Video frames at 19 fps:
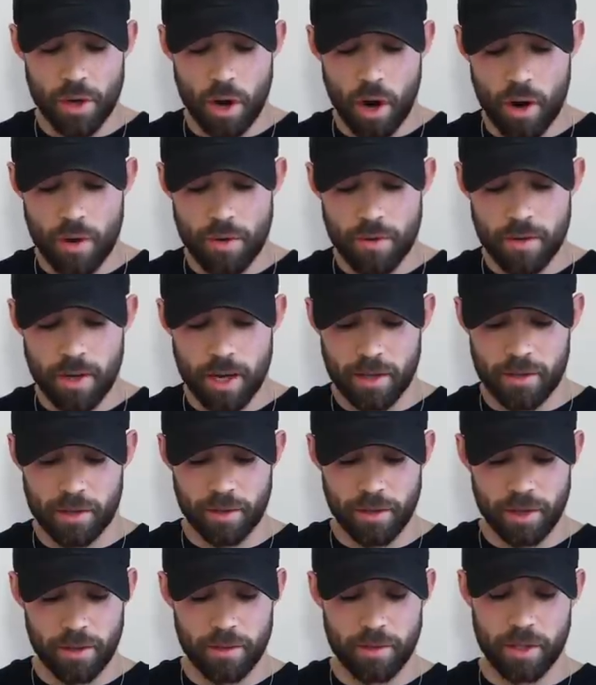your own? So
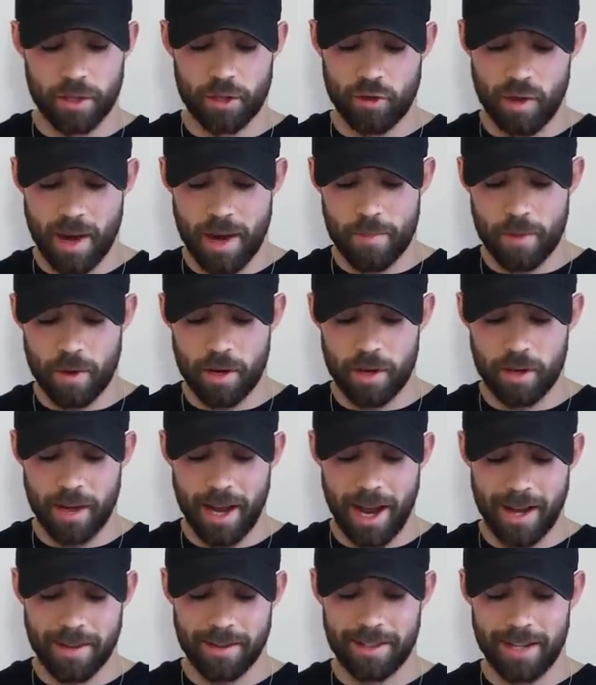you use a tripod
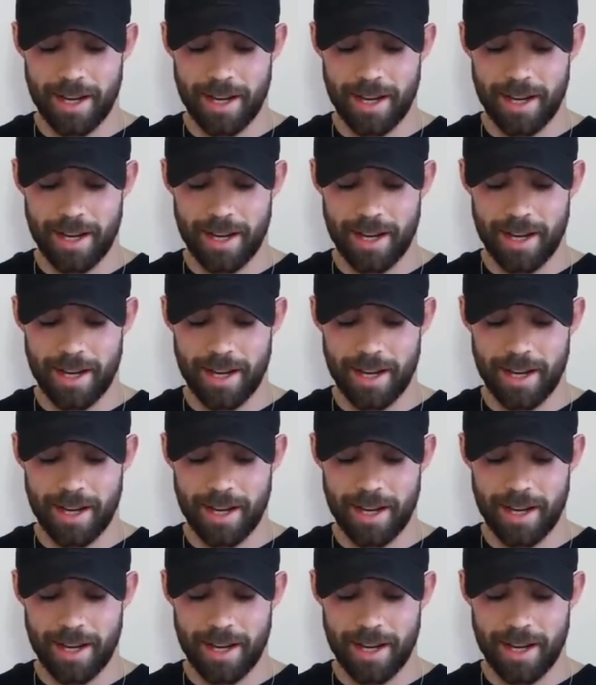and